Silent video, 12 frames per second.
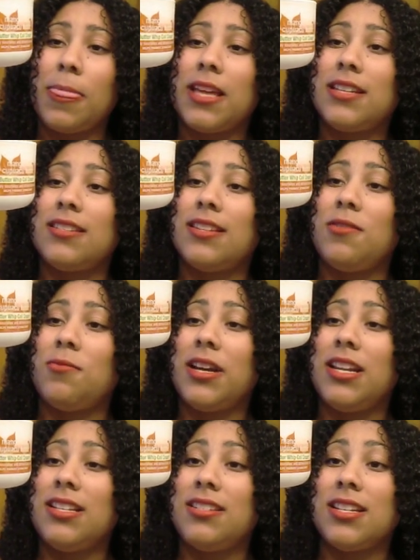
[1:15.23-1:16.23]
Let's see
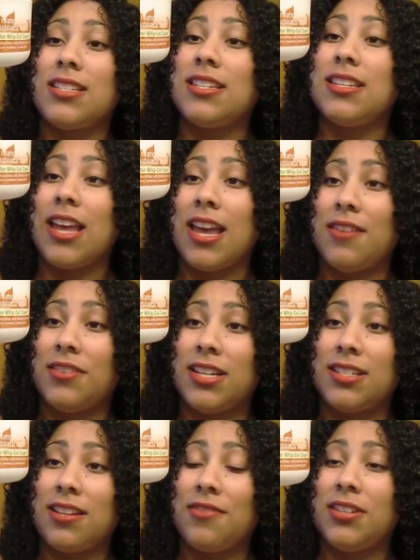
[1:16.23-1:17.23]
what it doesn't have. It
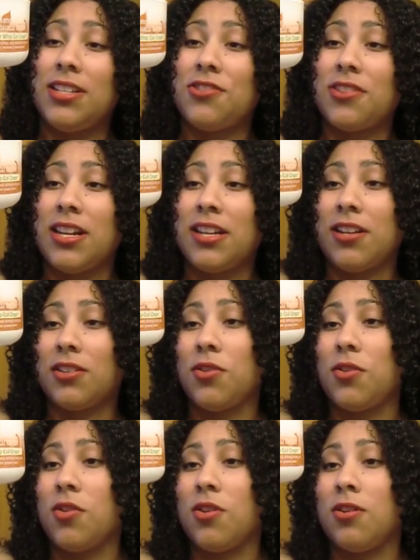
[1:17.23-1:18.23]
doesn't have any drying
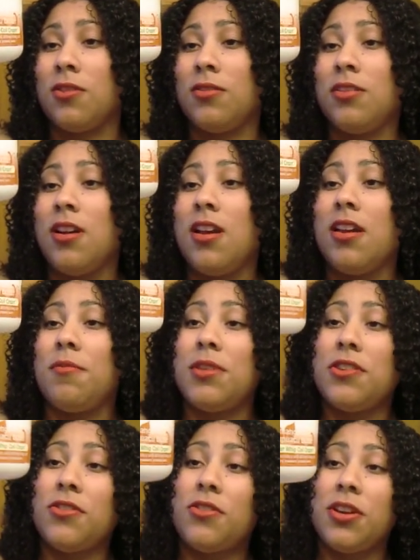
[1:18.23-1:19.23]
alcohol,
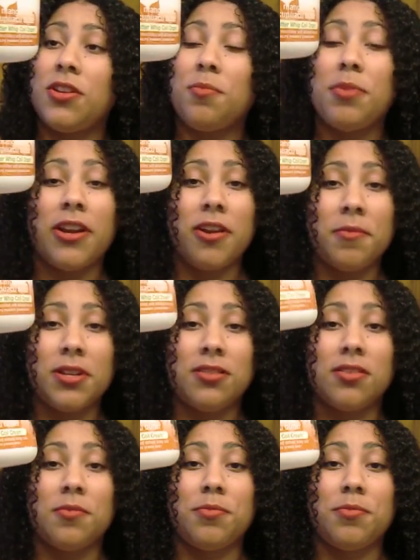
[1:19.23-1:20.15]
mineral oil, parabens, or